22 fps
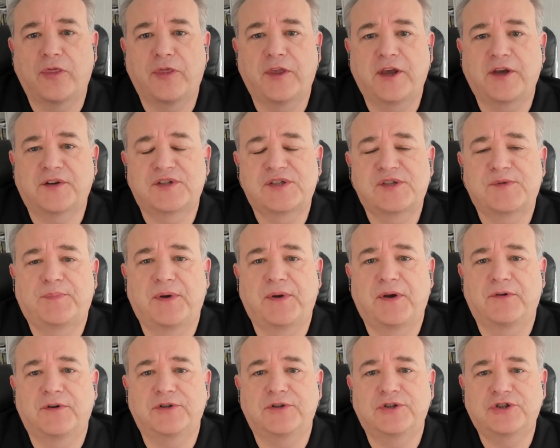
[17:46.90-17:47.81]
the
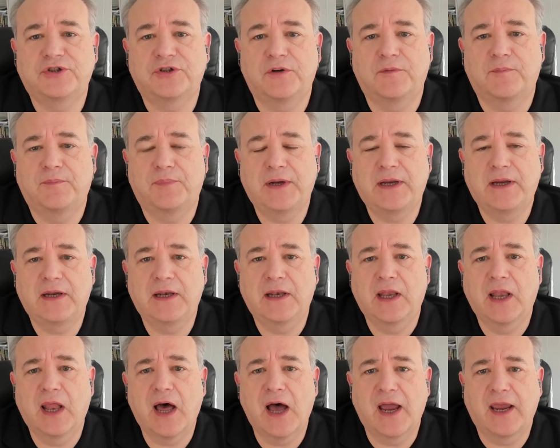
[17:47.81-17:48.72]
experience should be
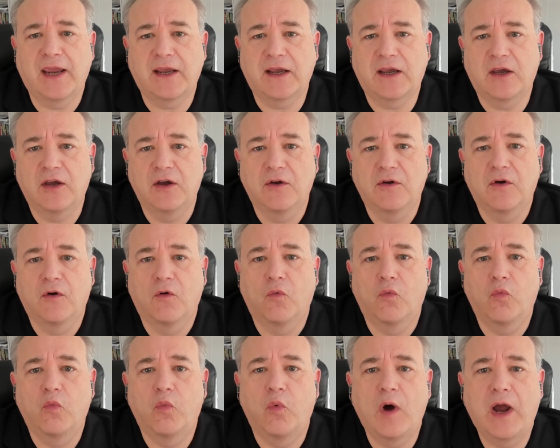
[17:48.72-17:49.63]
like
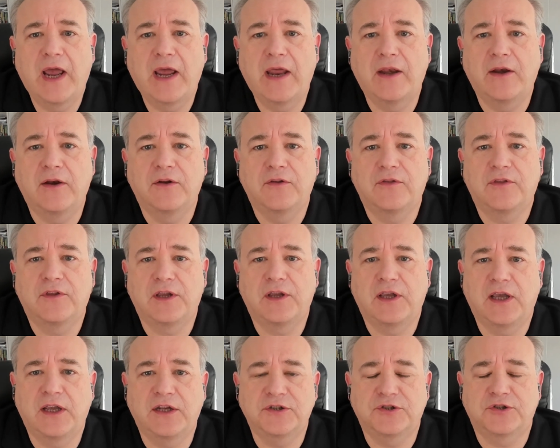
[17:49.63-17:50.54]
when
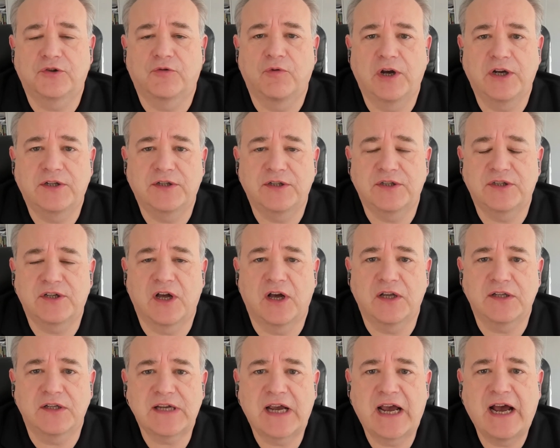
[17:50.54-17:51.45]
the integrator
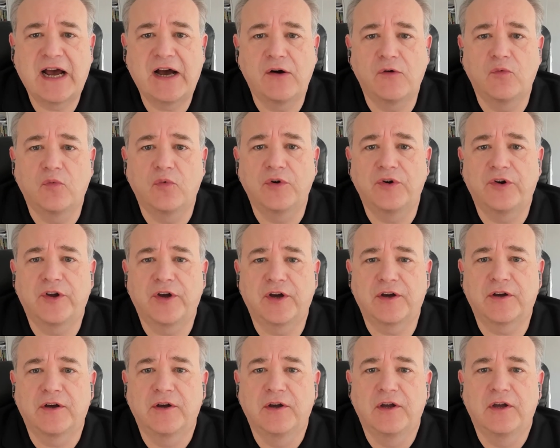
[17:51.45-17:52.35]
starts. How would
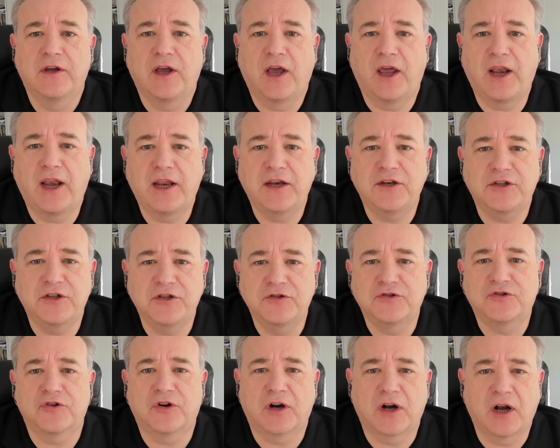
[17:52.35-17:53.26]
an end
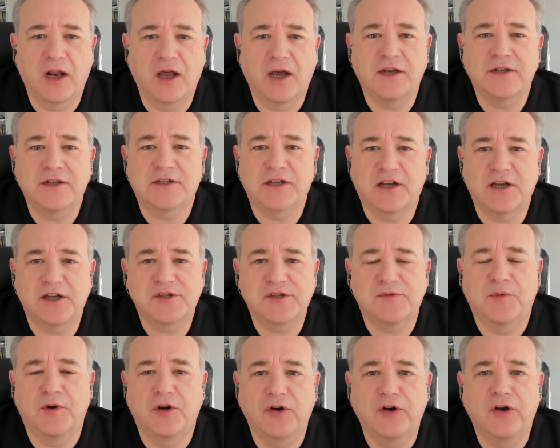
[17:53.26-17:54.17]
user, a client, a
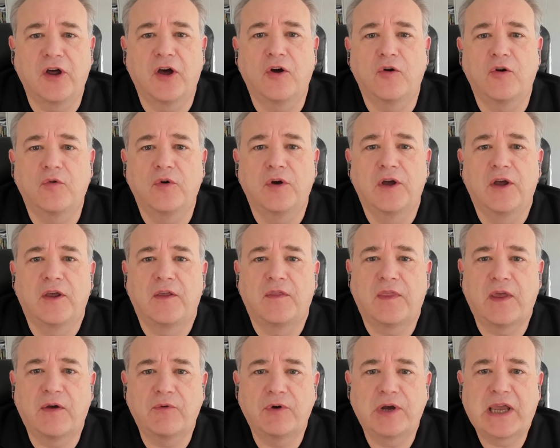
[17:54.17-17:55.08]
customer know
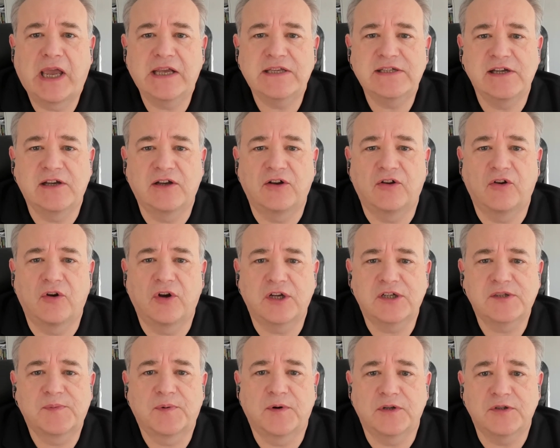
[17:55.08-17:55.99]
they were getting good
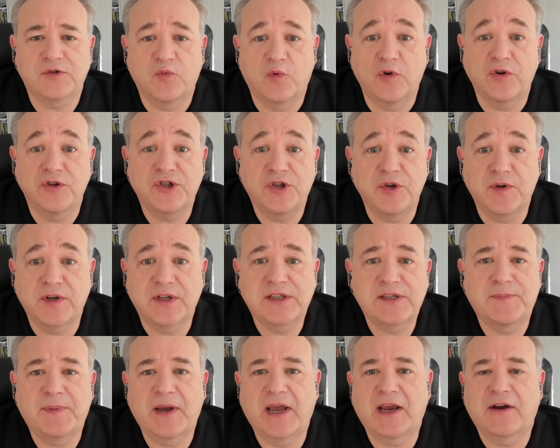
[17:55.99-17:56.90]
experience? What do you
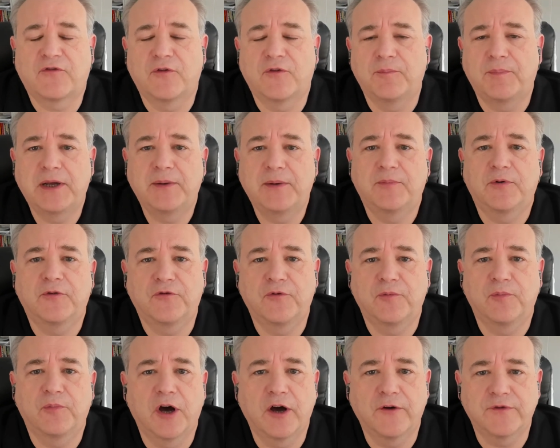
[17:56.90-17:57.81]
expect from people
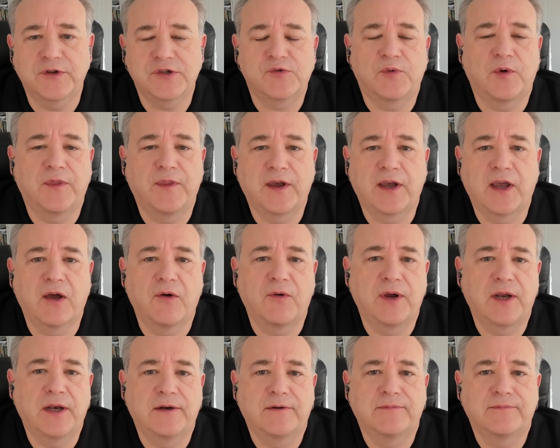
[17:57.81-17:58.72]
from Bravas when they go in?